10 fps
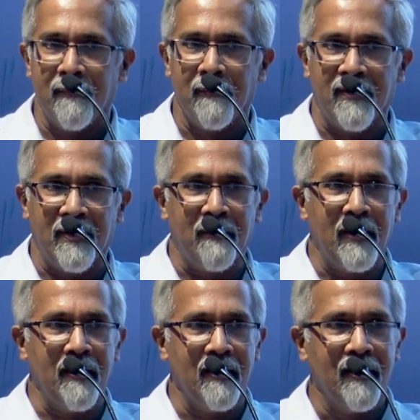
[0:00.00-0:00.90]
But
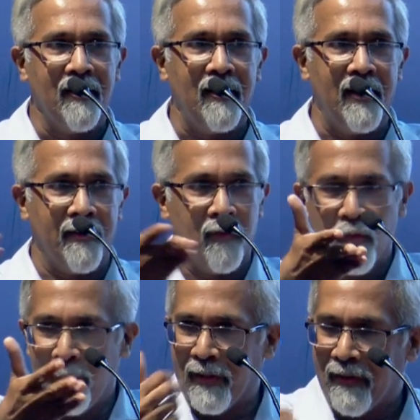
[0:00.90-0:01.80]
someone like
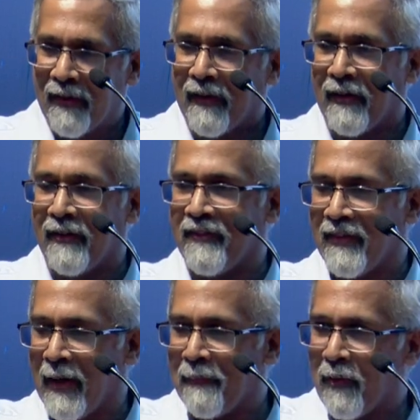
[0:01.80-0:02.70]
Ruben does
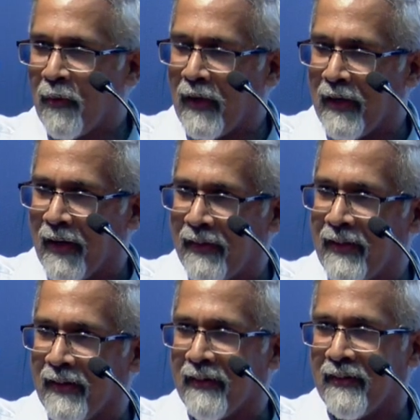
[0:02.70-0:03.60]
absolutely
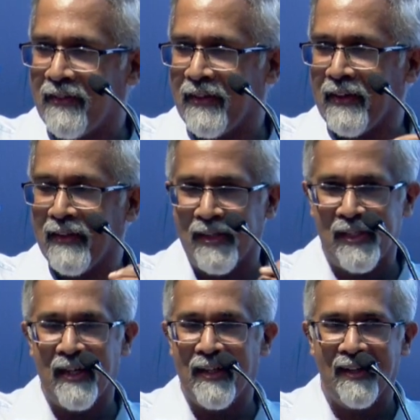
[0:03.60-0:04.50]
nothing, sitting in the
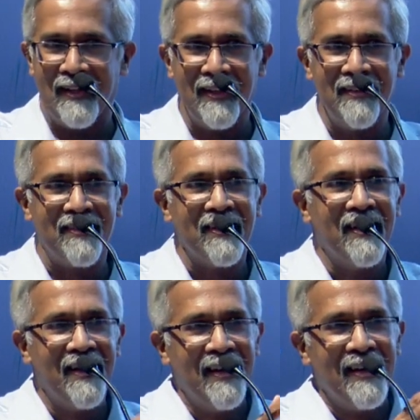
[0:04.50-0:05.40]
chair that he is,
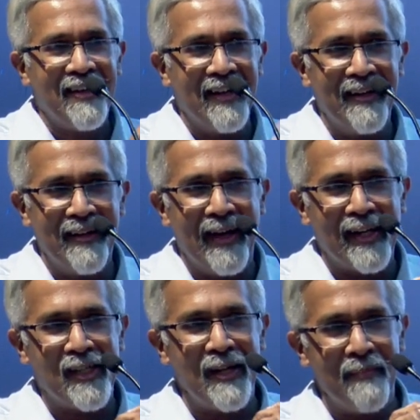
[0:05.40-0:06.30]
can
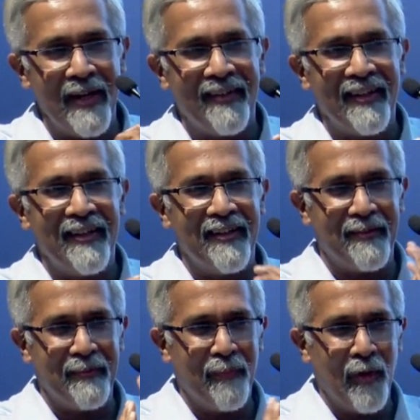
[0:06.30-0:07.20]
actually maintain
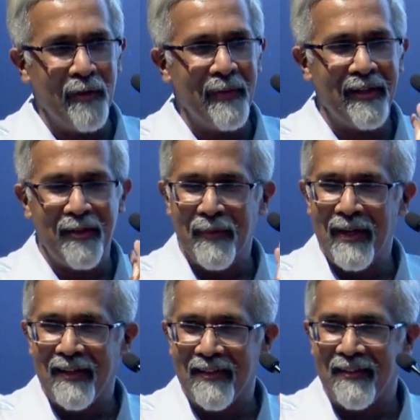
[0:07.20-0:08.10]
his body weight the
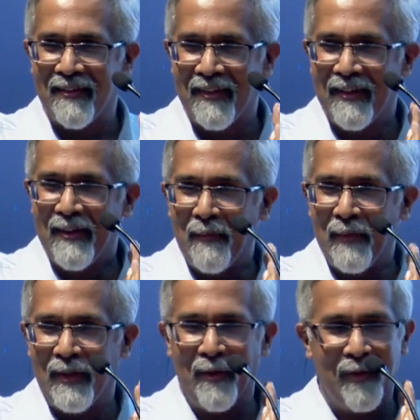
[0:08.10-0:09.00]
way it is
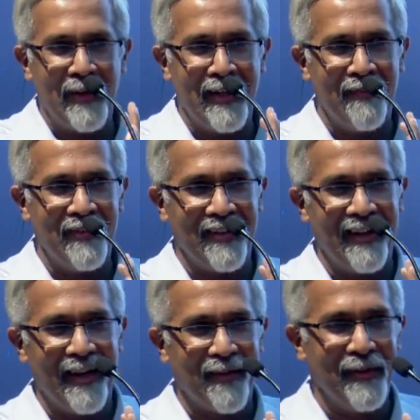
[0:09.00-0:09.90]
without doing any
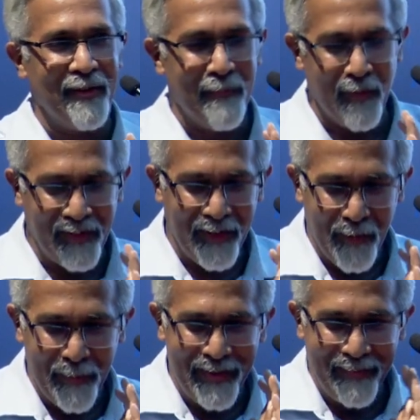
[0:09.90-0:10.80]
physical activity. Professor
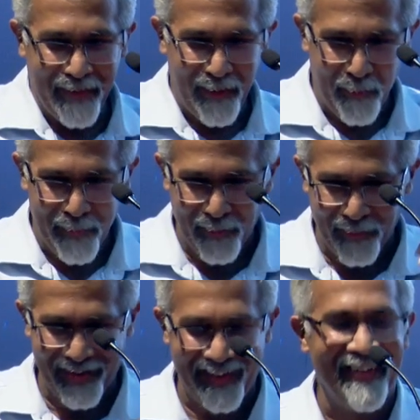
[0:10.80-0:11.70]
Ruben, I hope you're
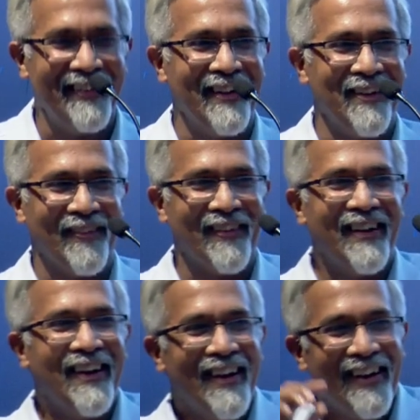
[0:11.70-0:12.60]
okay. Thank you.
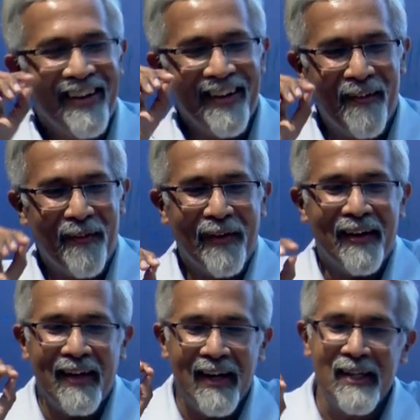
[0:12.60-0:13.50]
Now,
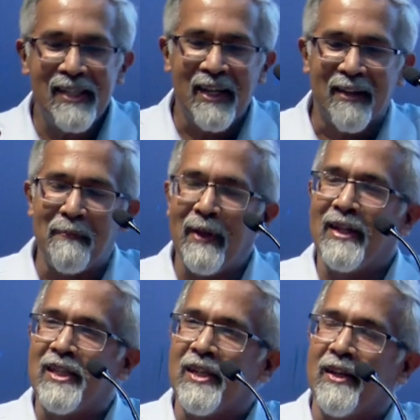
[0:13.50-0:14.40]
energy
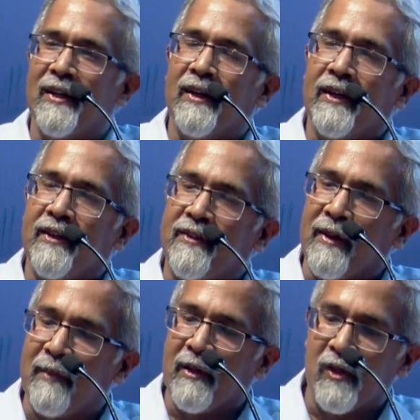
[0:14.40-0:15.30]
expenditure is
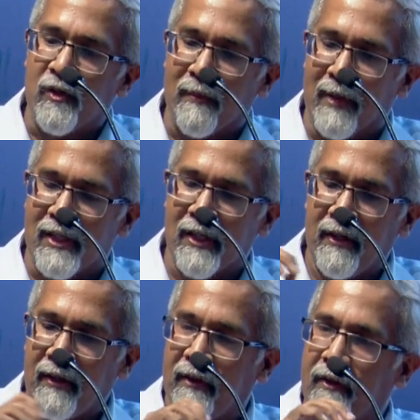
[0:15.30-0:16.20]
something which we measure
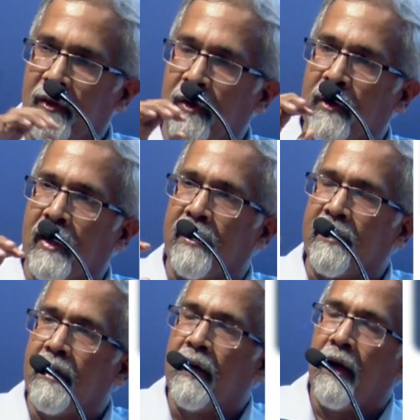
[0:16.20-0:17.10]
to look at
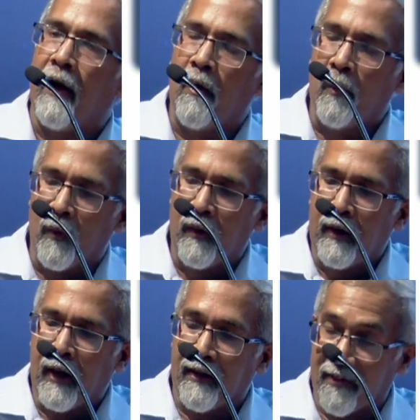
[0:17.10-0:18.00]
how,
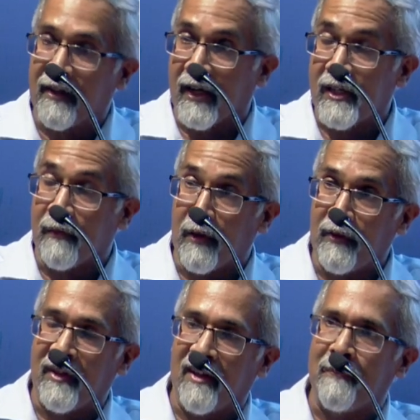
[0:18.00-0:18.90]
and it's actually one of
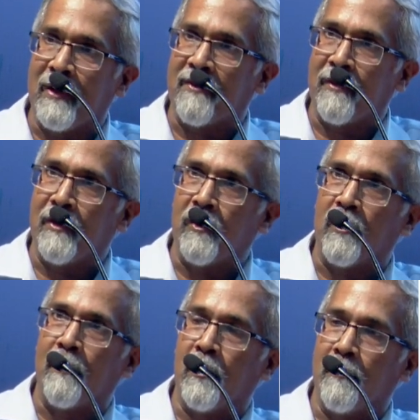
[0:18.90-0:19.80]
those aspects when you
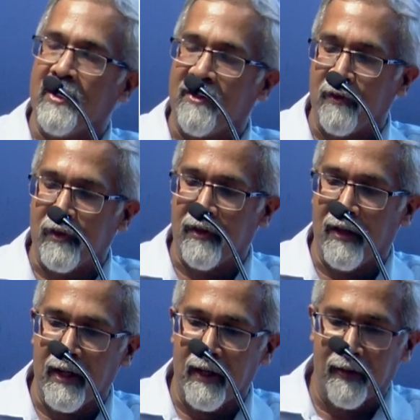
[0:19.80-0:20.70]
talk about obese individuals
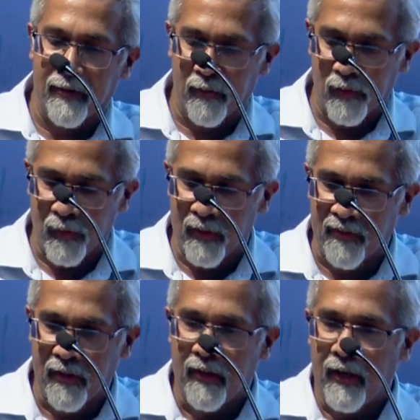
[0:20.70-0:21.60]
and lean
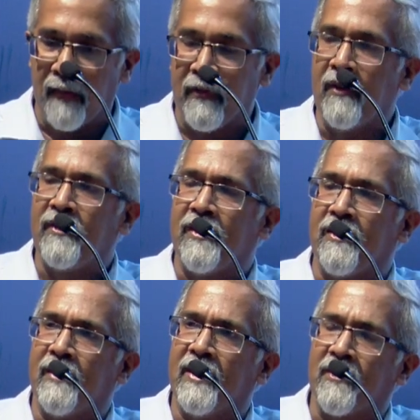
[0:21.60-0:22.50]
individuals. And we use this
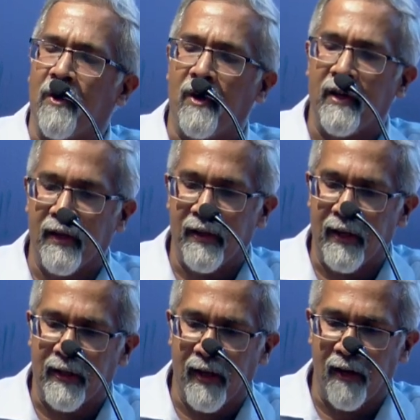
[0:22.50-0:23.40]
device called an
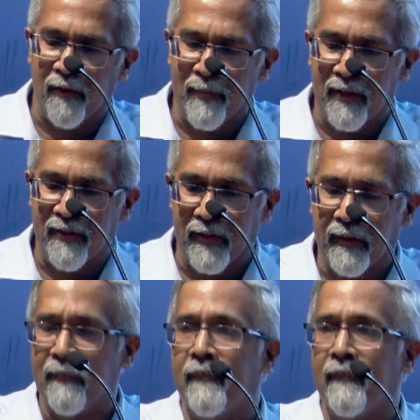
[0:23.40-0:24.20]
indirect calorimetry